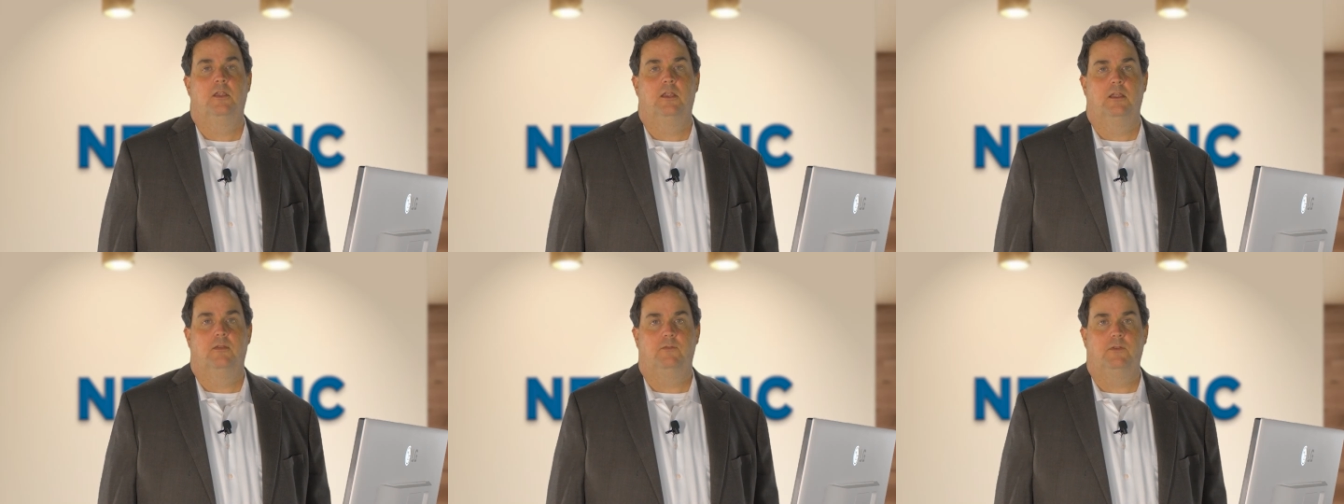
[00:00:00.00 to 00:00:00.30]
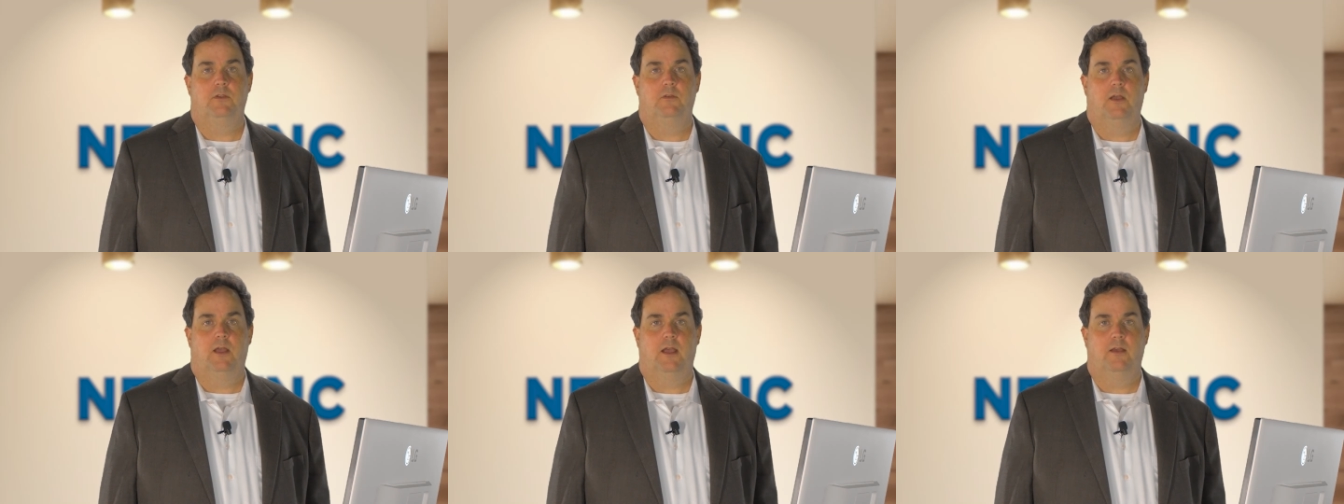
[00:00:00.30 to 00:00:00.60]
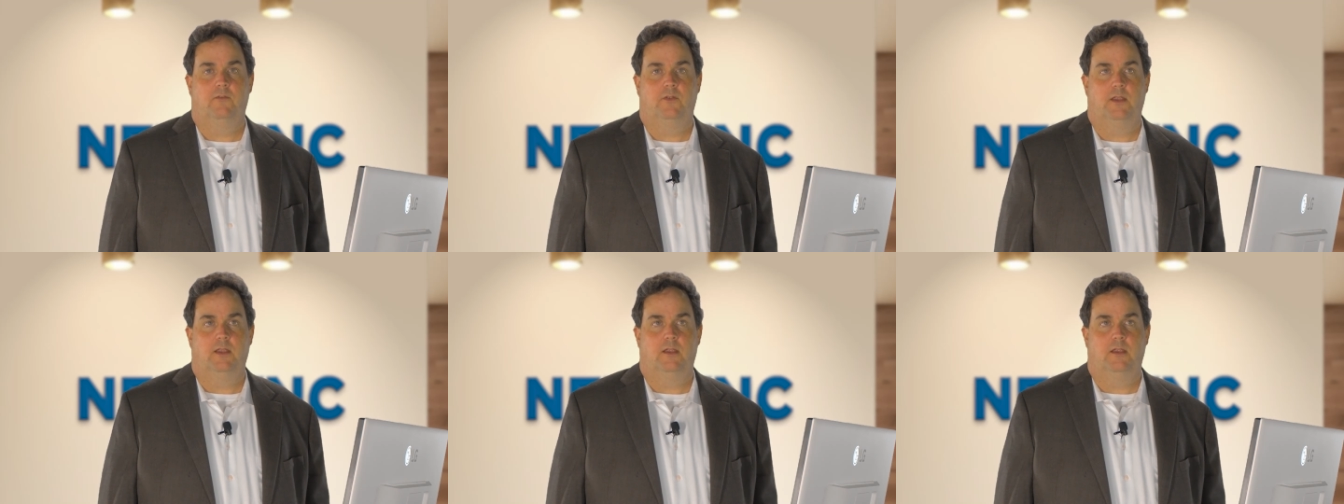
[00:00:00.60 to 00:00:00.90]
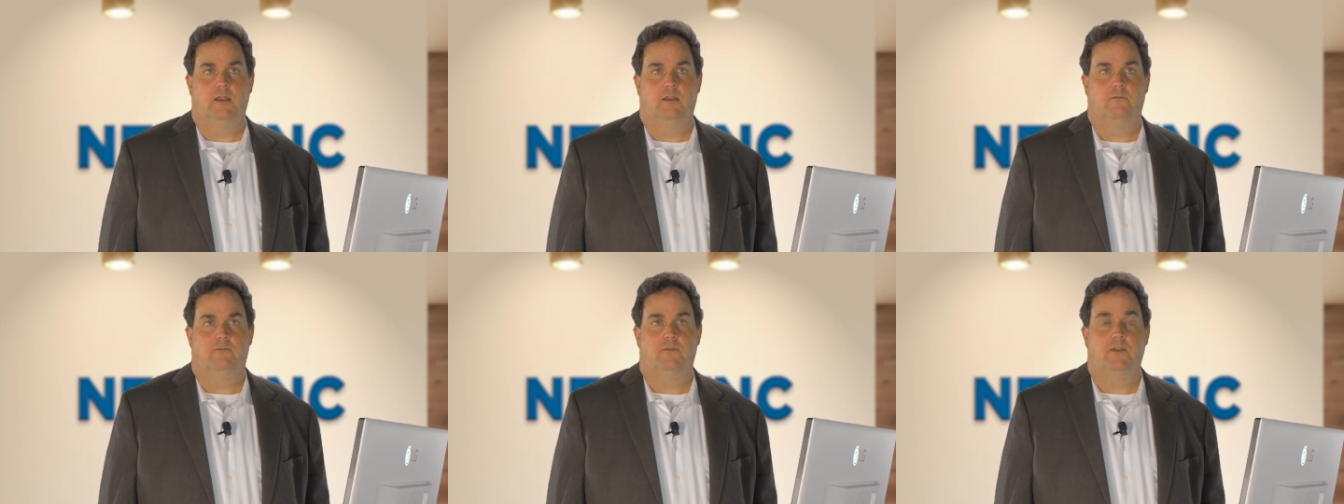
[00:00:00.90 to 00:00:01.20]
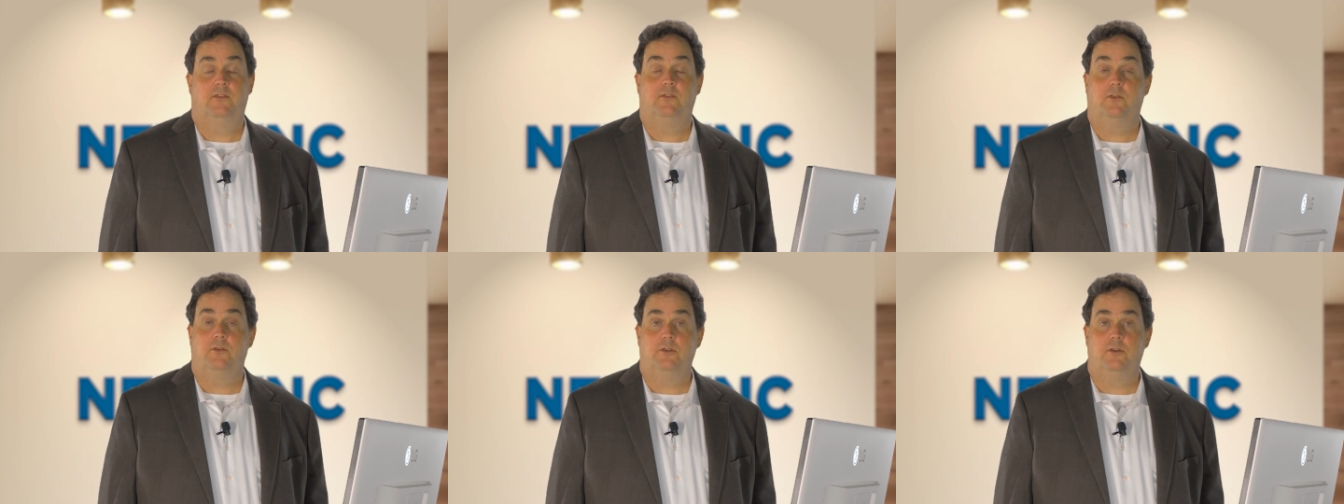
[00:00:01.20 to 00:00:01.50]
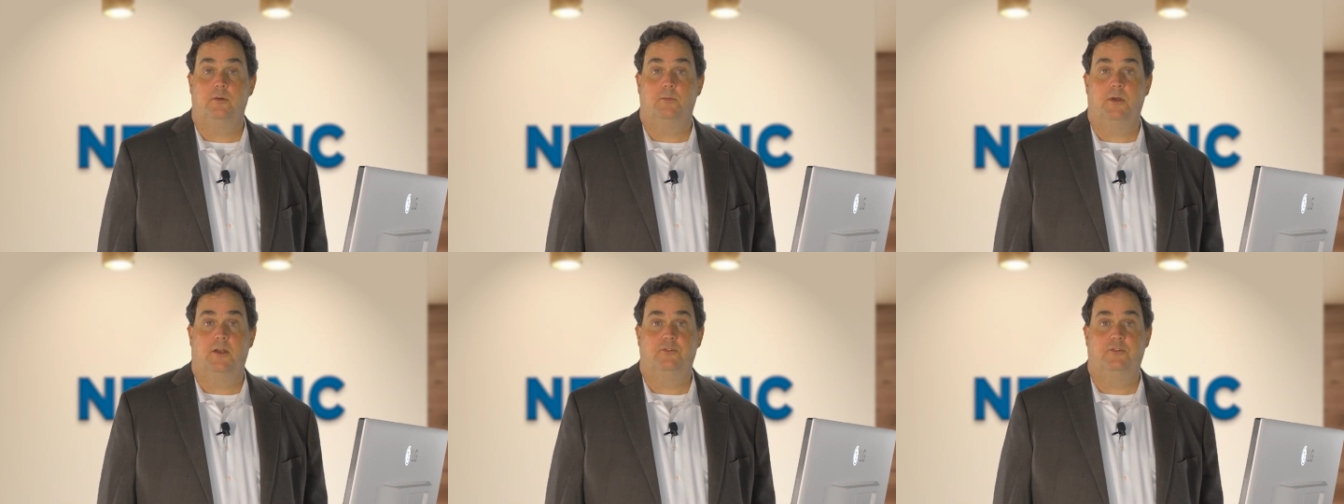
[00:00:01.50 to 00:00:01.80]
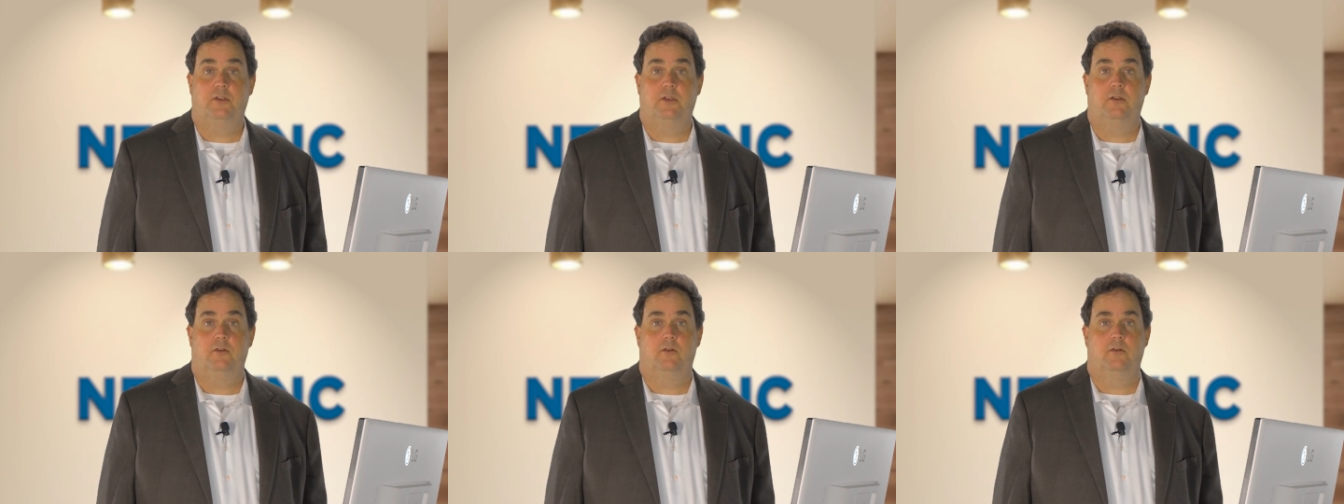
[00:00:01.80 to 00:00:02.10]
if you have a fiscal year
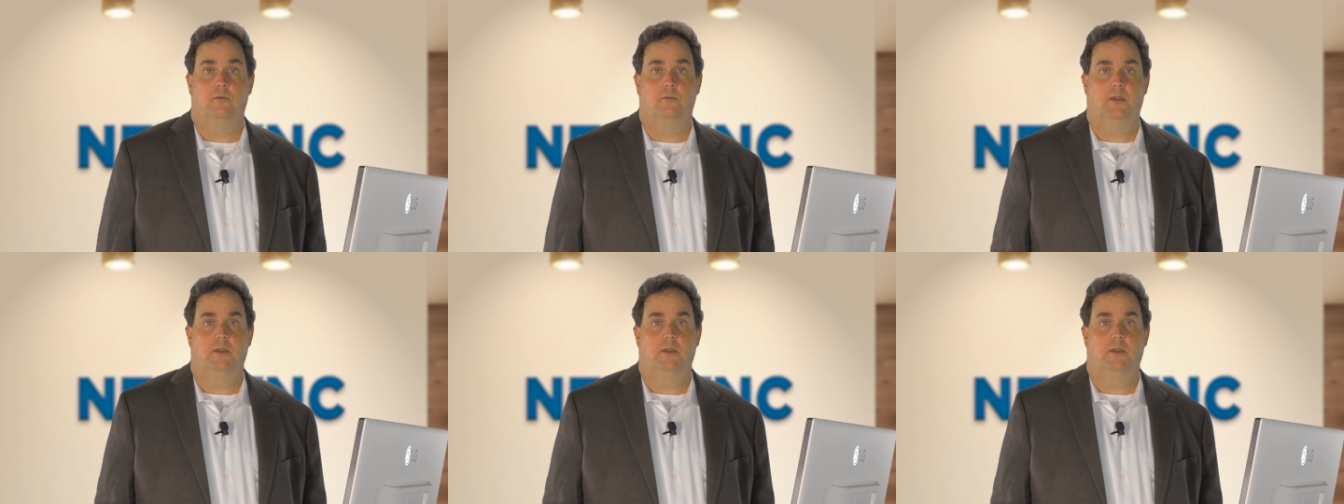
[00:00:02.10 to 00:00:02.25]
budget or